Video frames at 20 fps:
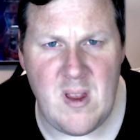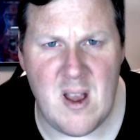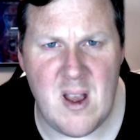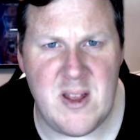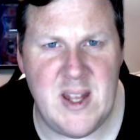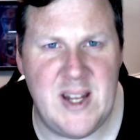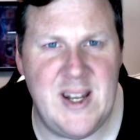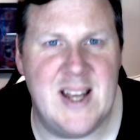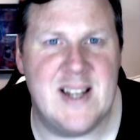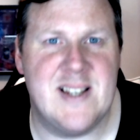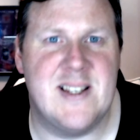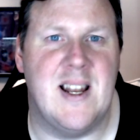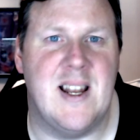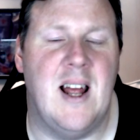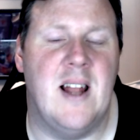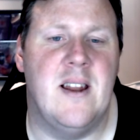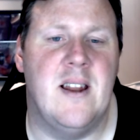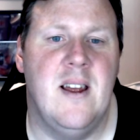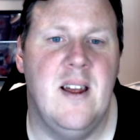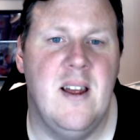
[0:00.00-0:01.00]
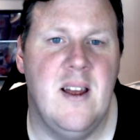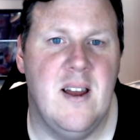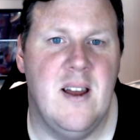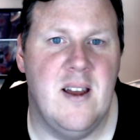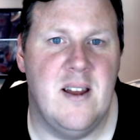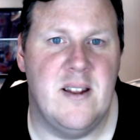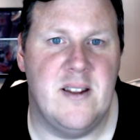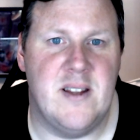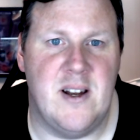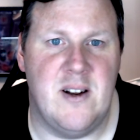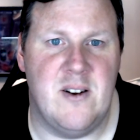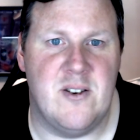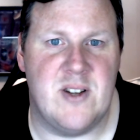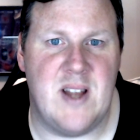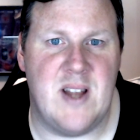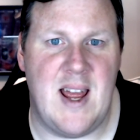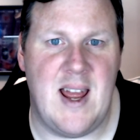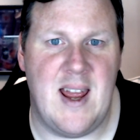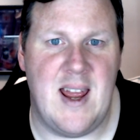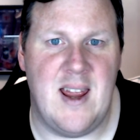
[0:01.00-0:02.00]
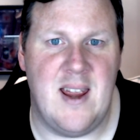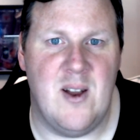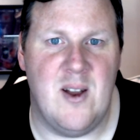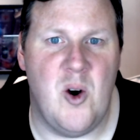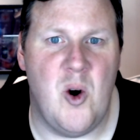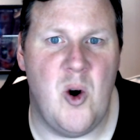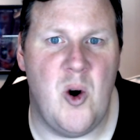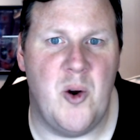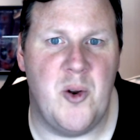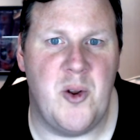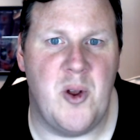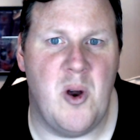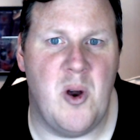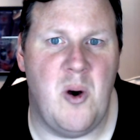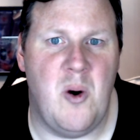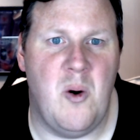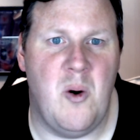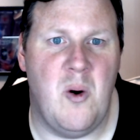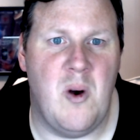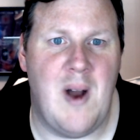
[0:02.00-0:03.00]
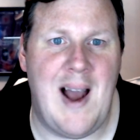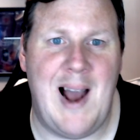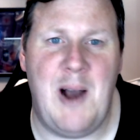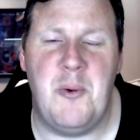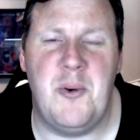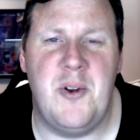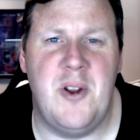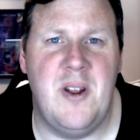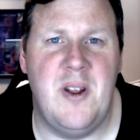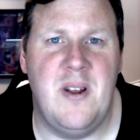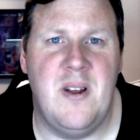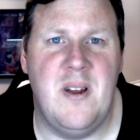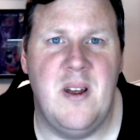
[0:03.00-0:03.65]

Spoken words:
And then next to that, there's a audio out.